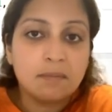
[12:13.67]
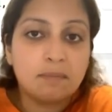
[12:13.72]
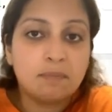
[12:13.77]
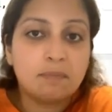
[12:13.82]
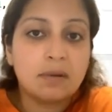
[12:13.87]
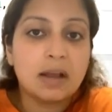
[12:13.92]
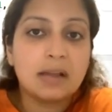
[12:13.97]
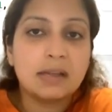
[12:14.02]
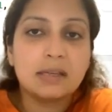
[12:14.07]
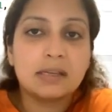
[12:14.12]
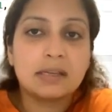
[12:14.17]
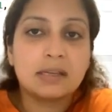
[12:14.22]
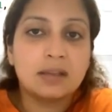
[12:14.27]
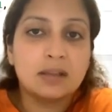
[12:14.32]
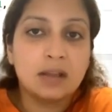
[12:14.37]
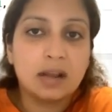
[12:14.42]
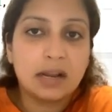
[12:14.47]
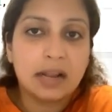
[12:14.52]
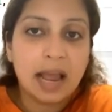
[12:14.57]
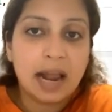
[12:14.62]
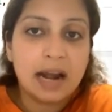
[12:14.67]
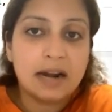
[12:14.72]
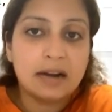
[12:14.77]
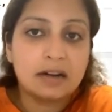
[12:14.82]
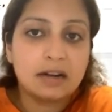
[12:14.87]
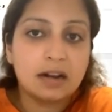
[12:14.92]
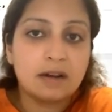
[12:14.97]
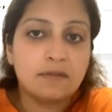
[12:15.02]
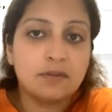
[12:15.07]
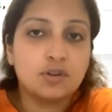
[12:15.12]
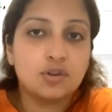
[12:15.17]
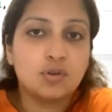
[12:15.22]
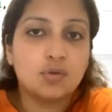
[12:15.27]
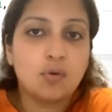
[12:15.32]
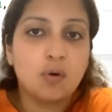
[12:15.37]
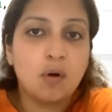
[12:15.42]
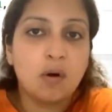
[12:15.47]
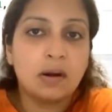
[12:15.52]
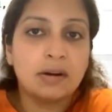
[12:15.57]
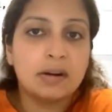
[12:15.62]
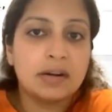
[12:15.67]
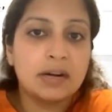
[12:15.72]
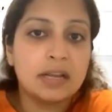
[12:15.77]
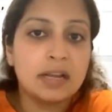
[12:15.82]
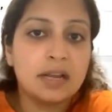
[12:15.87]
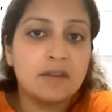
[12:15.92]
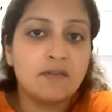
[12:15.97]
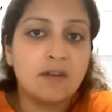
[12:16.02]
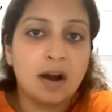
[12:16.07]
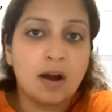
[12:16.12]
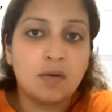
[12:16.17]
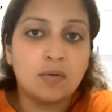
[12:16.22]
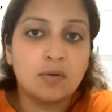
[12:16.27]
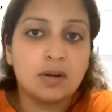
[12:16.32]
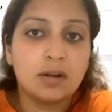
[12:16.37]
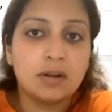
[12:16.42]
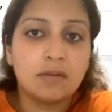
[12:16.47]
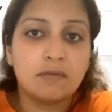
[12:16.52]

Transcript: plus the character which you already found,